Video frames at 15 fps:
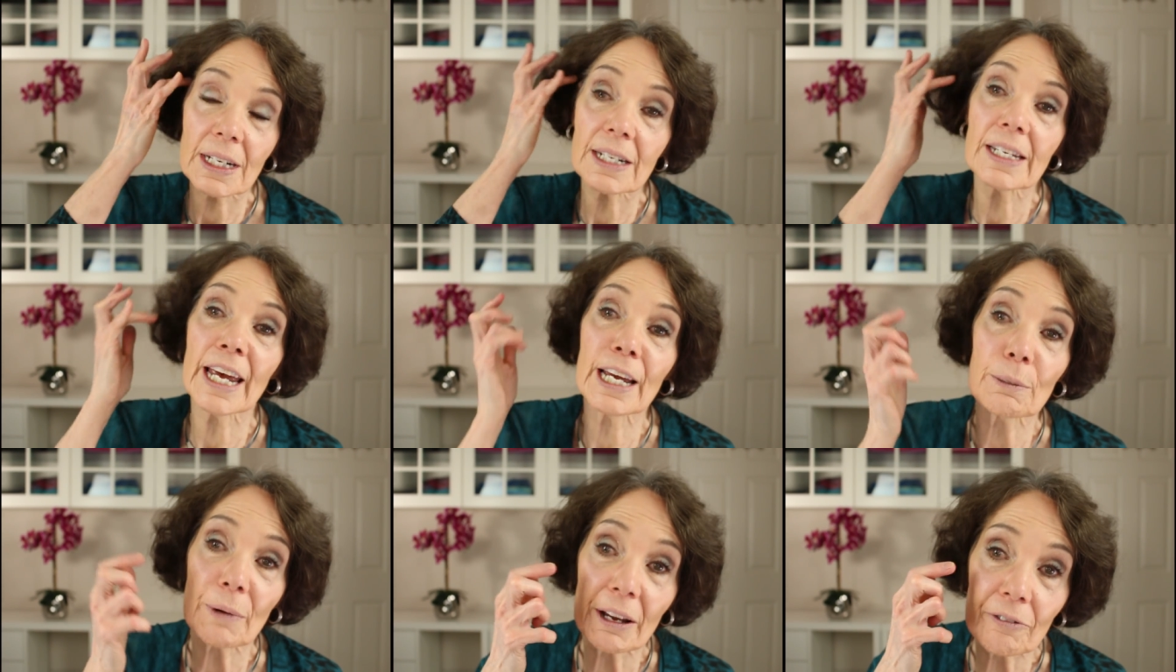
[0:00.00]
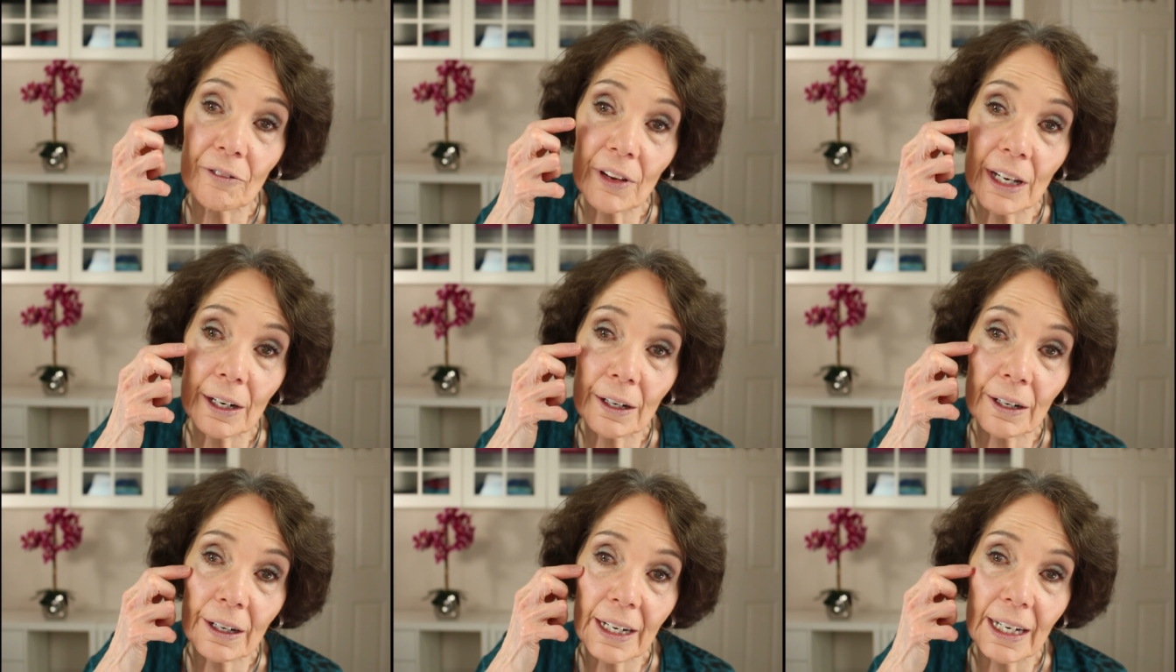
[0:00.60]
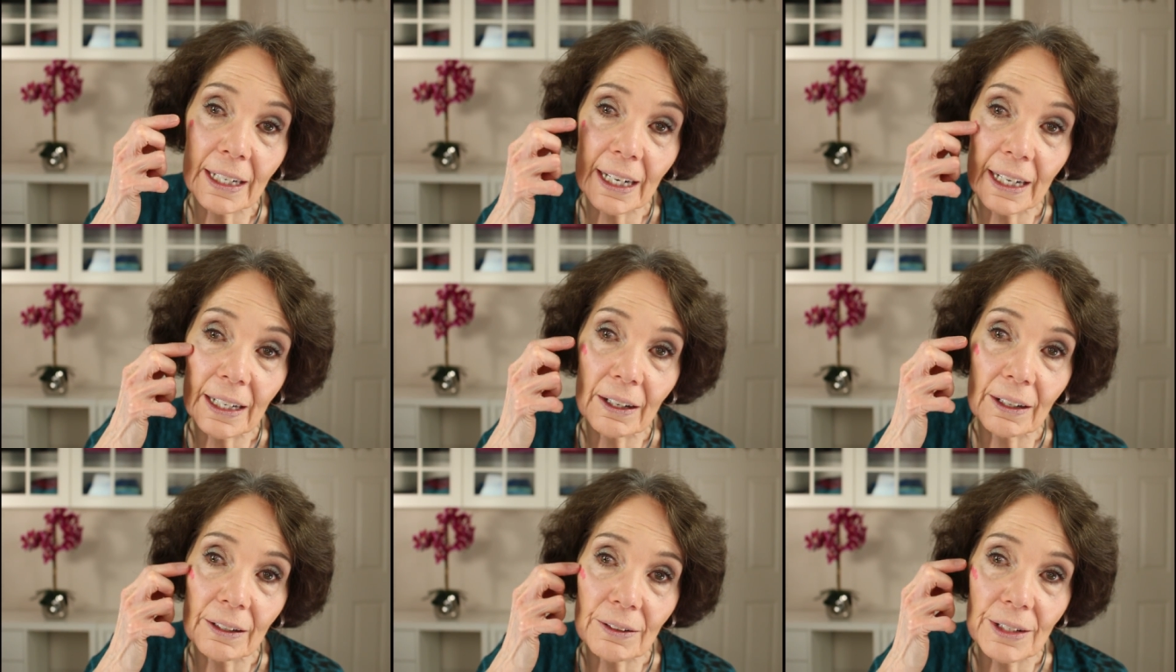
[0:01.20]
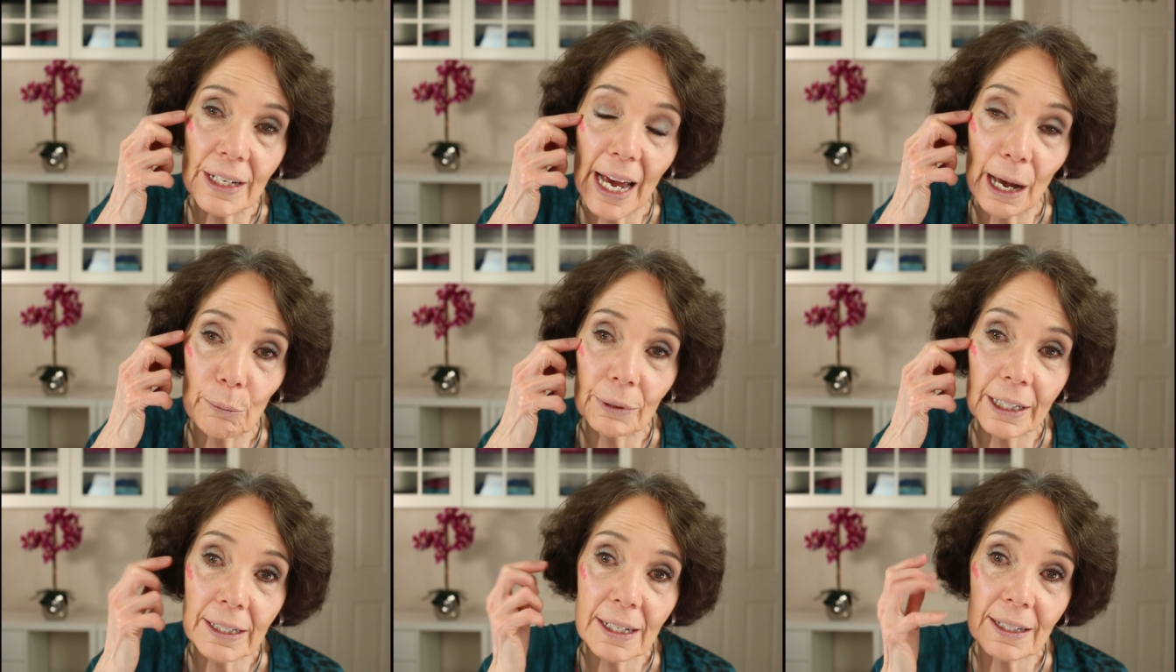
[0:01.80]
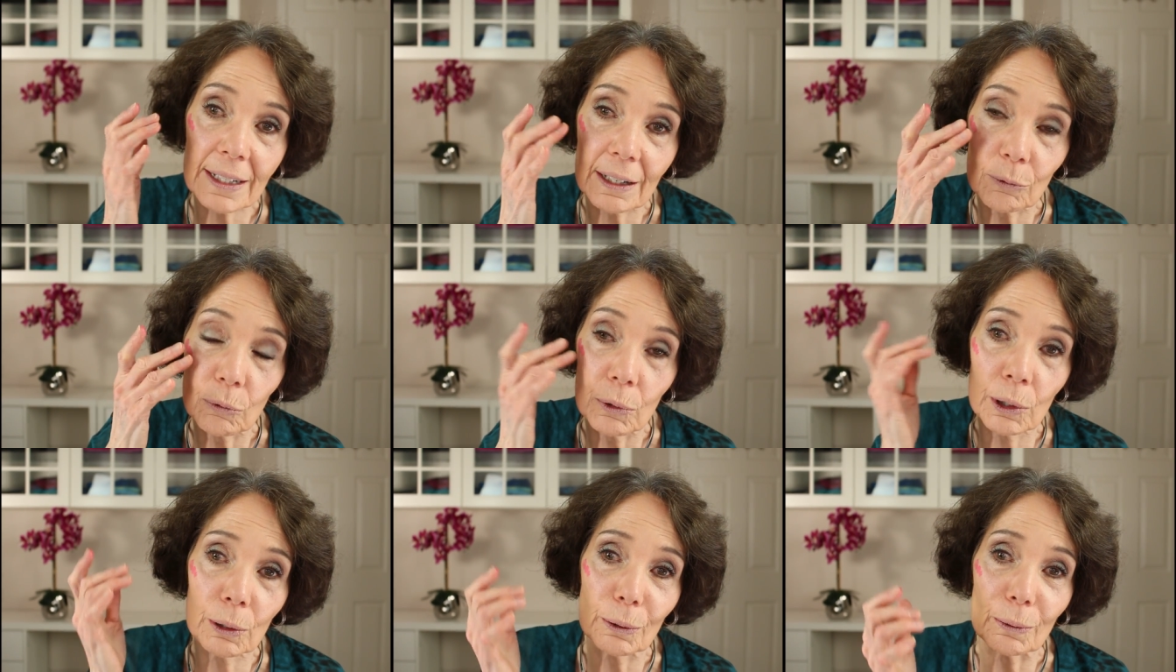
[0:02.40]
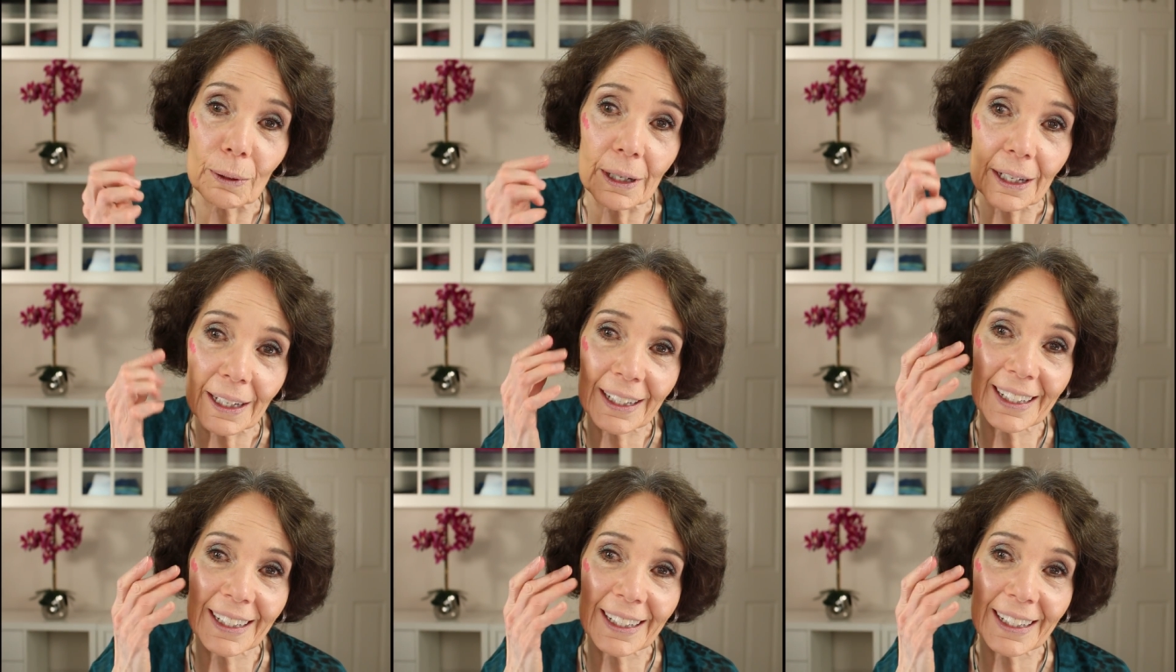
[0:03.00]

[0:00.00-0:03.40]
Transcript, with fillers: going to take my finger and I'm going to dab it. Whoa!